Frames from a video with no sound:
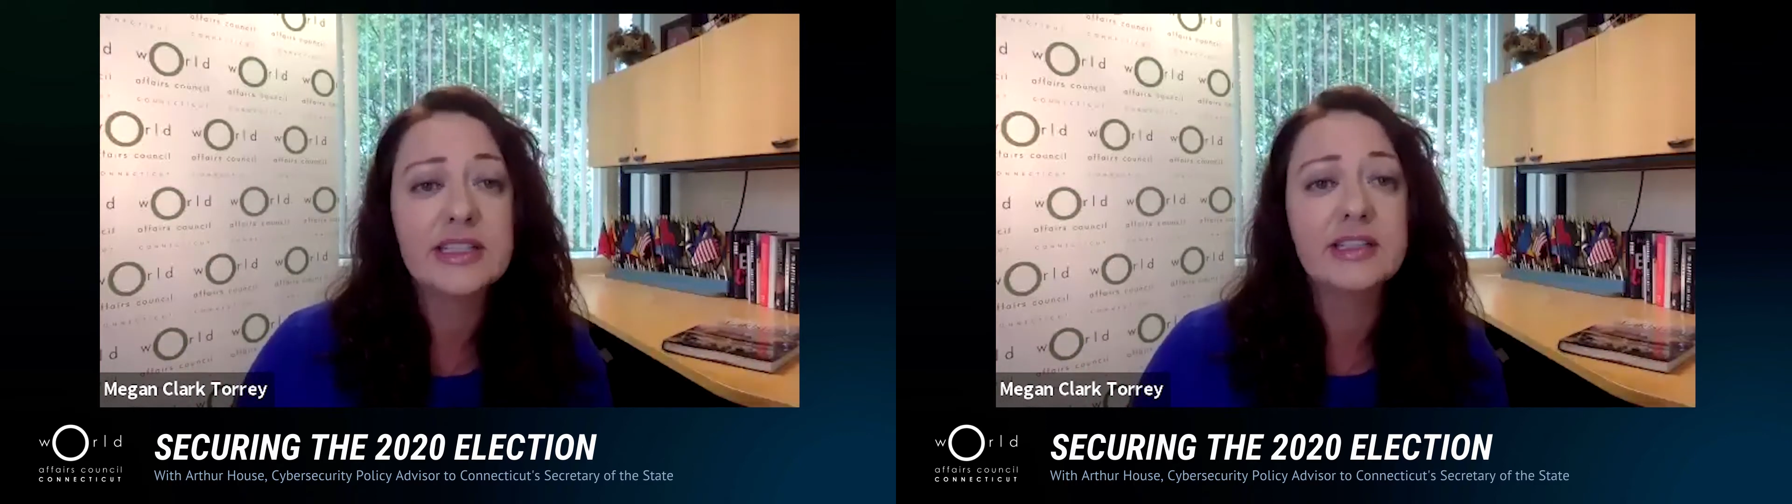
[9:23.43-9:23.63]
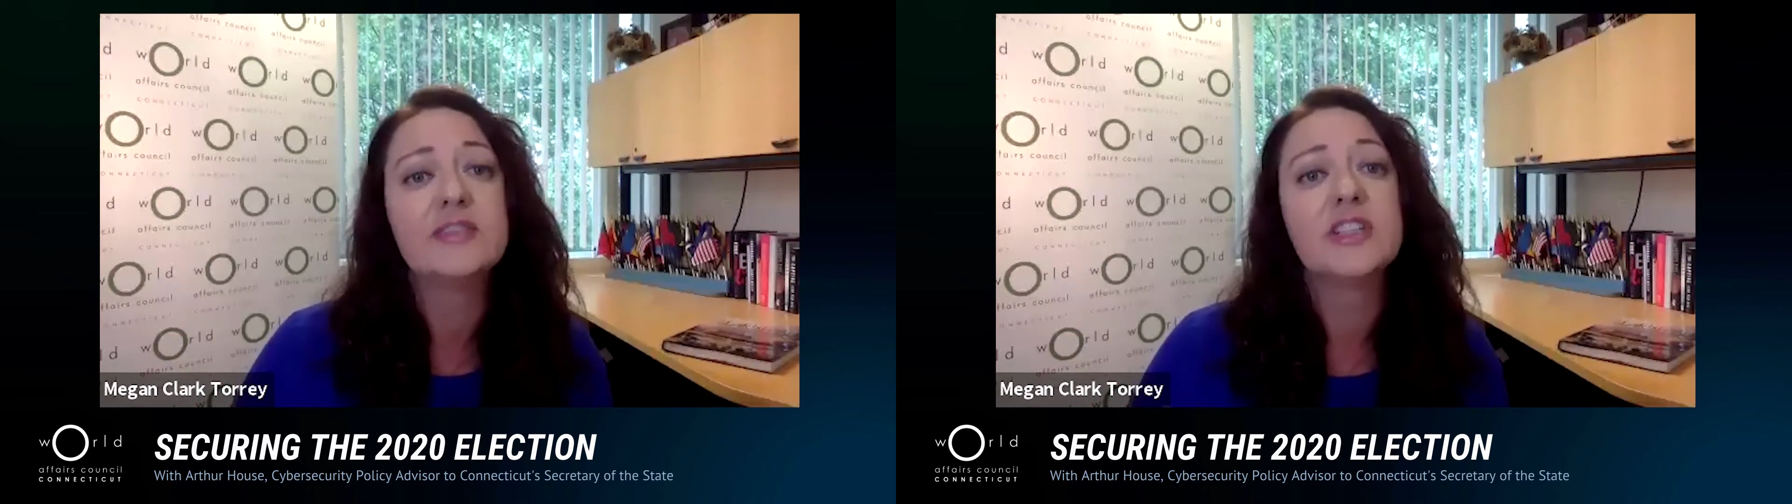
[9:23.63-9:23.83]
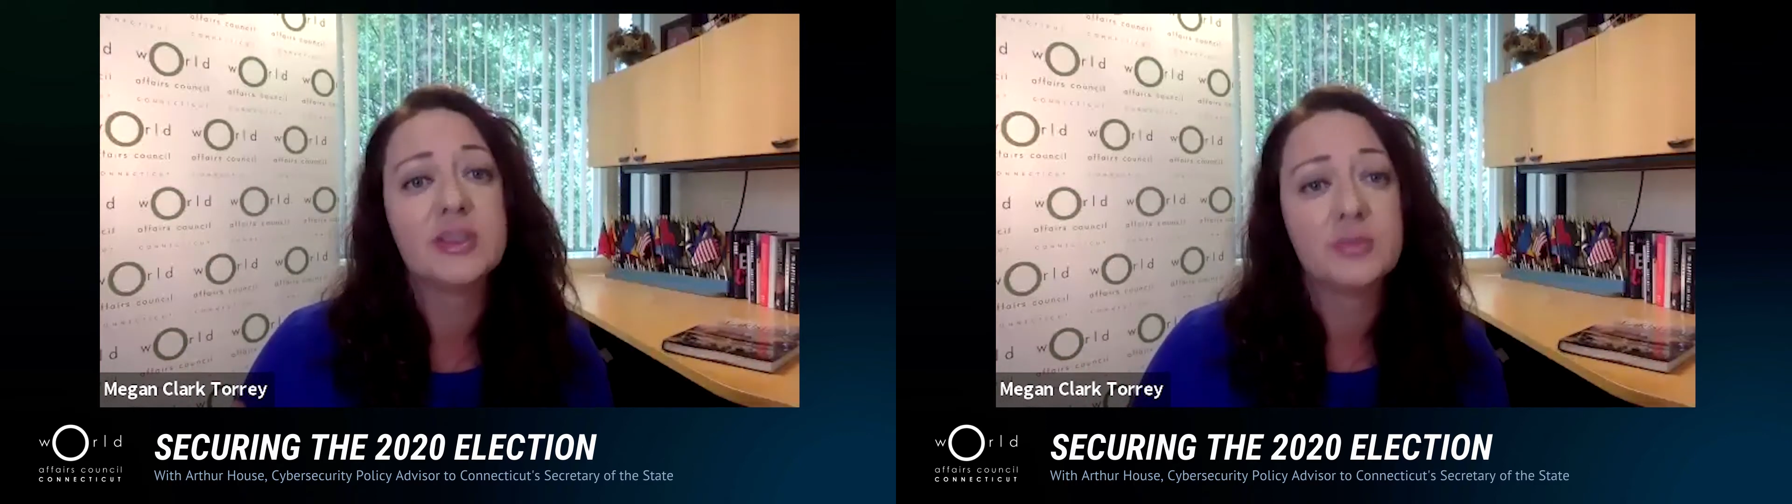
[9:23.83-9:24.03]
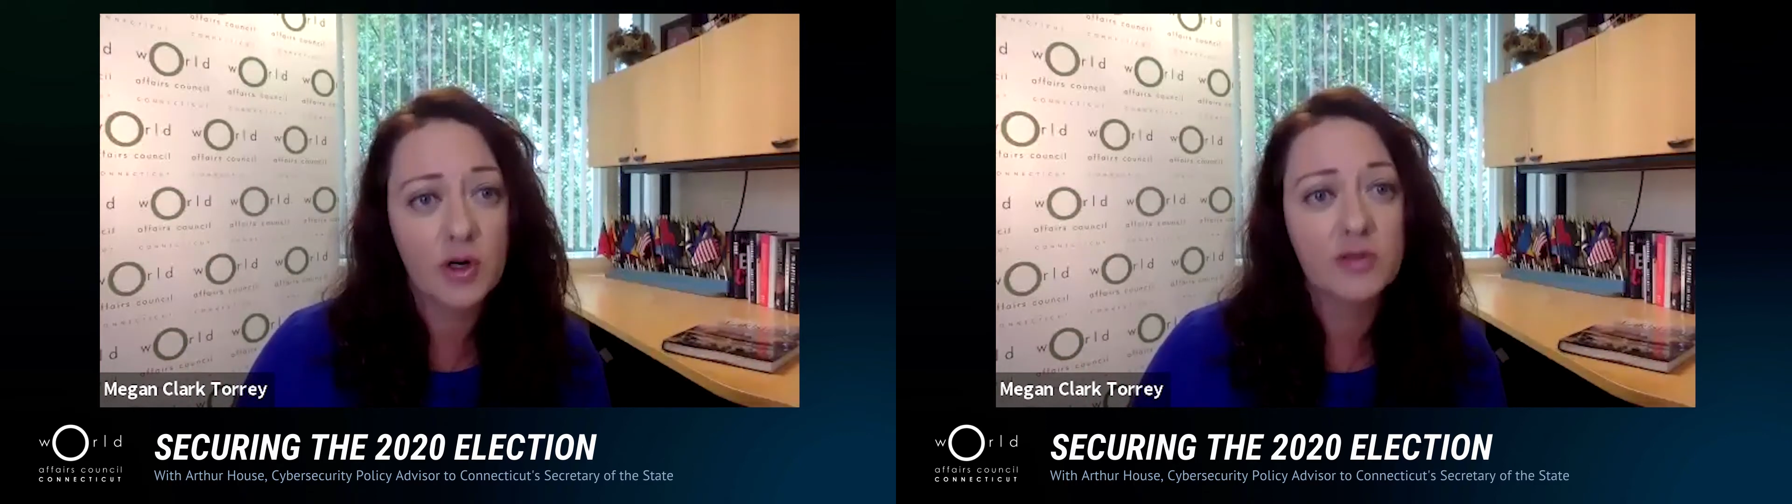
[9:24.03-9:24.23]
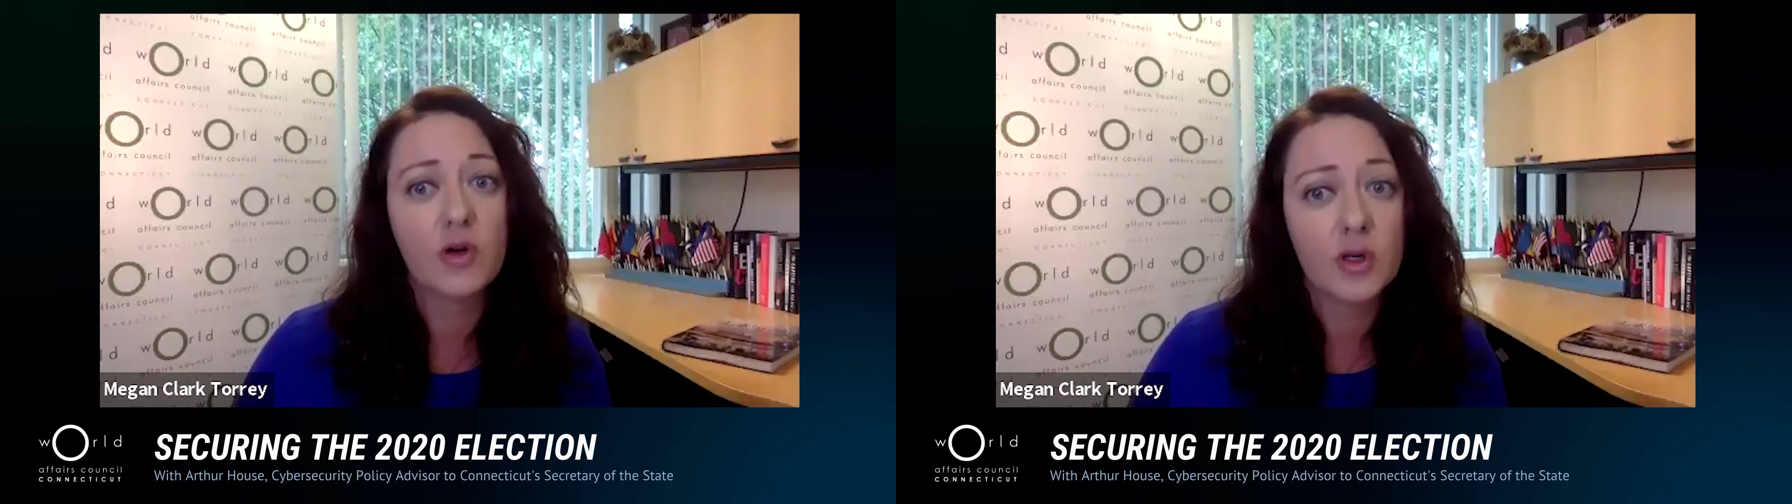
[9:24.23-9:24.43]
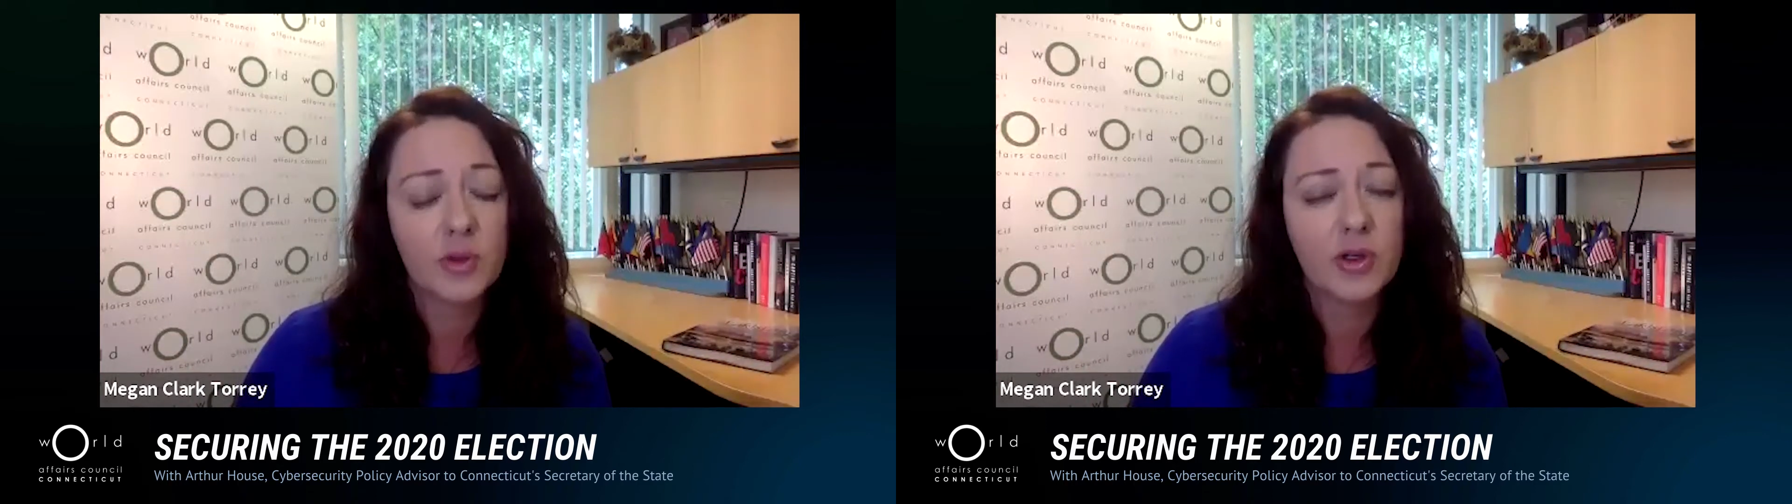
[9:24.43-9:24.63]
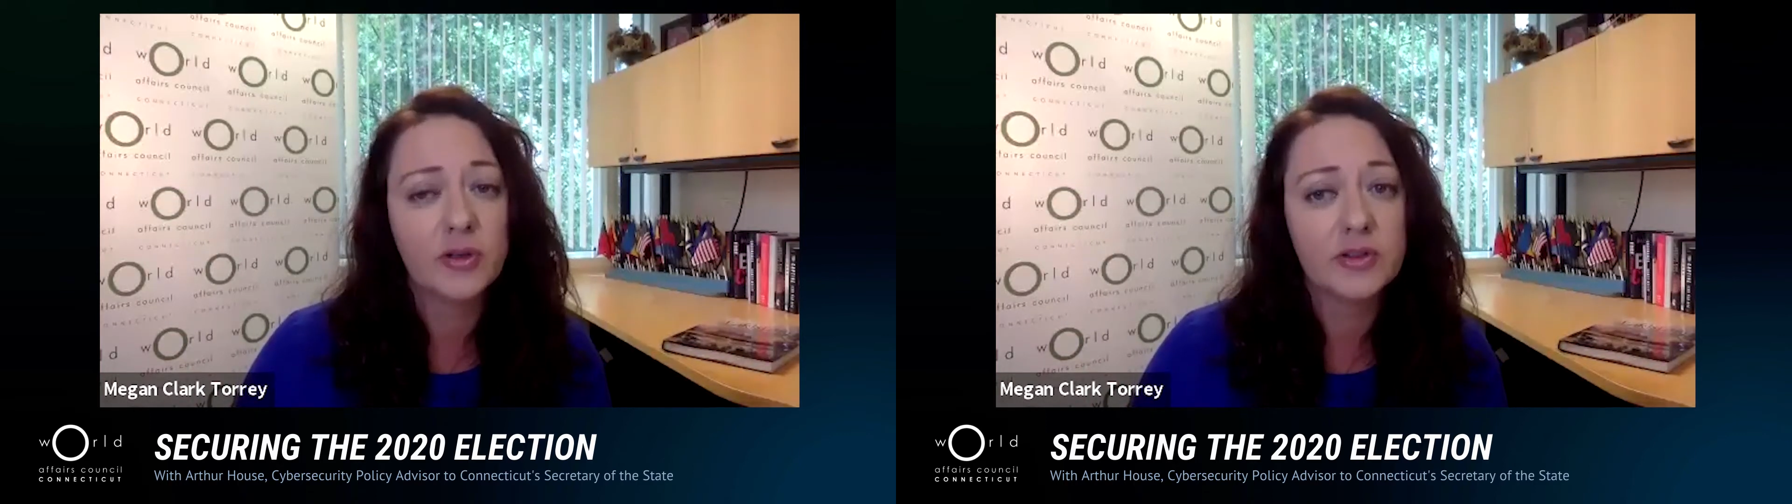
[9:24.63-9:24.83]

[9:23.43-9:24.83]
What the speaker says: leaves us more vulnerable,